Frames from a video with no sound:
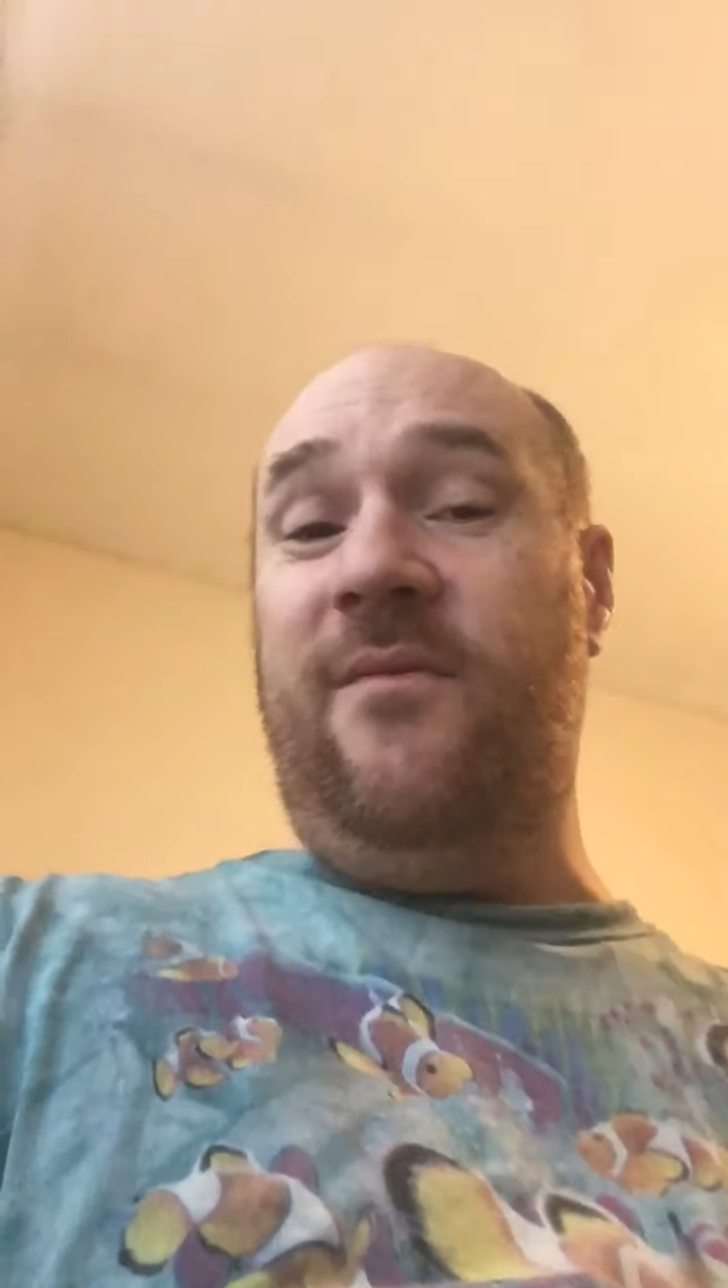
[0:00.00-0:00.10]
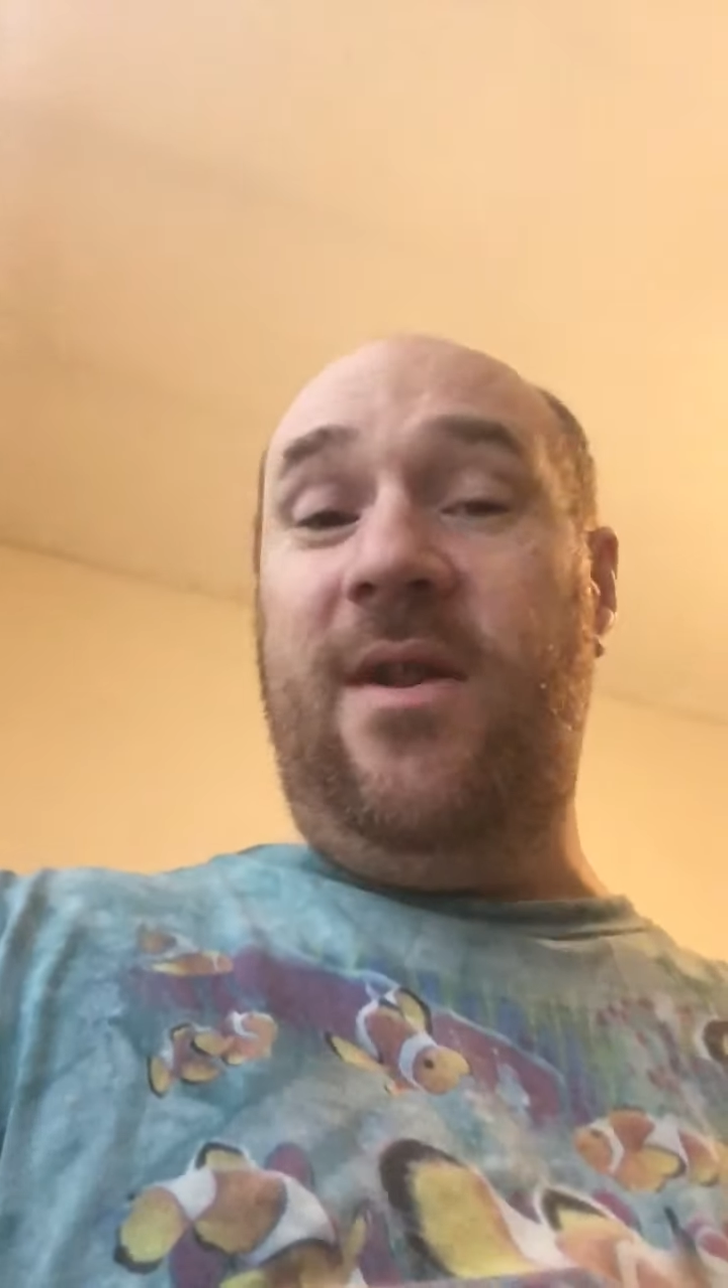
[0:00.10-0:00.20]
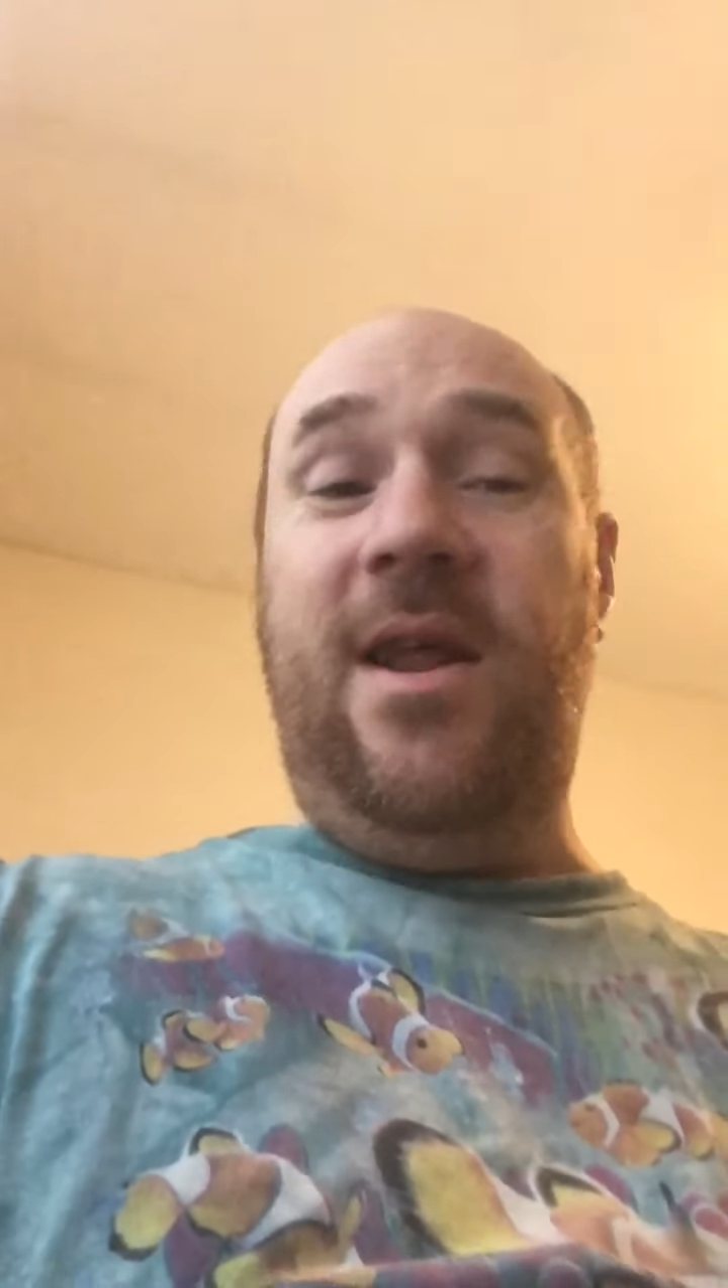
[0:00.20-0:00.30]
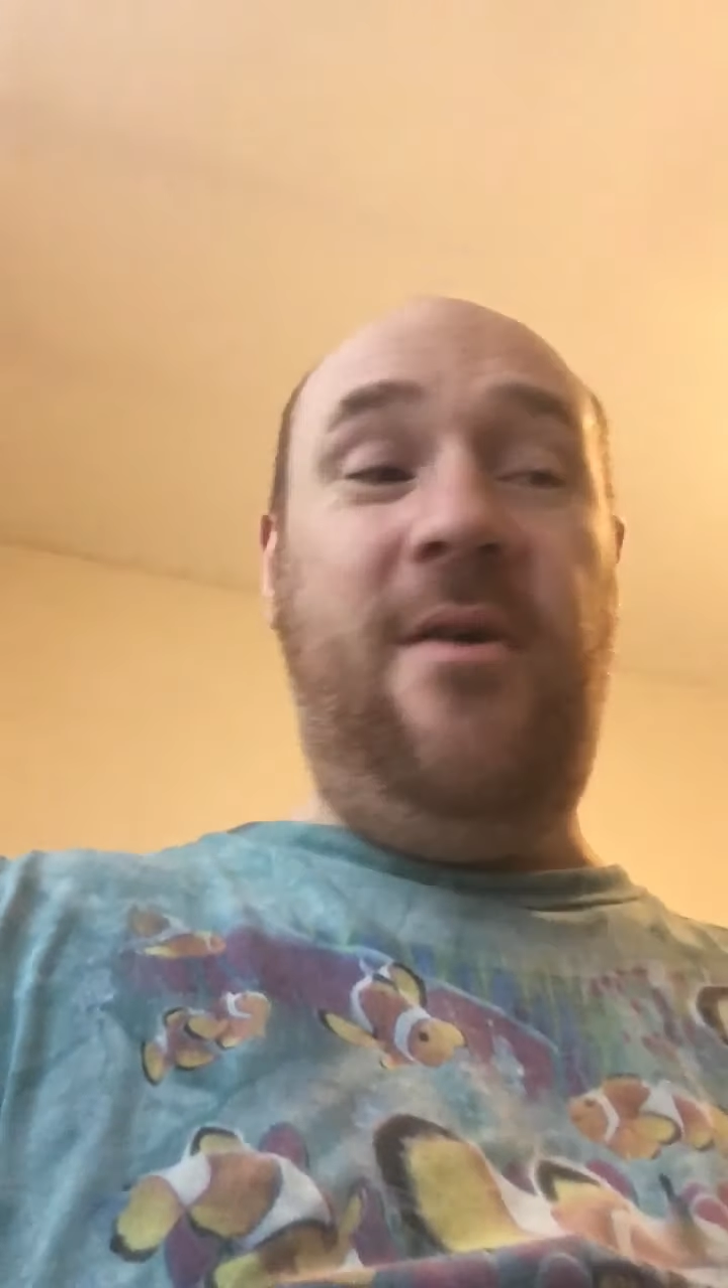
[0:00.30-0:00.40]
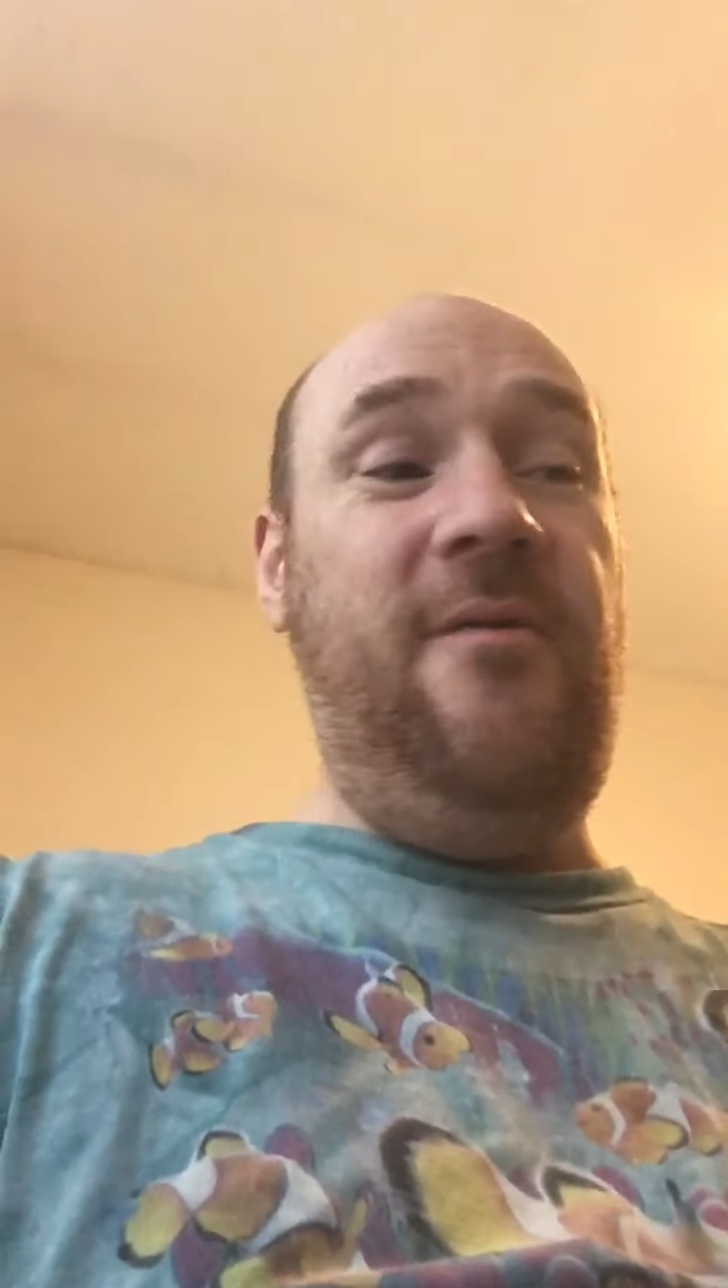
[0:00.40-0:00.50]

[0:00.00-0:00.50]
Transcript: a little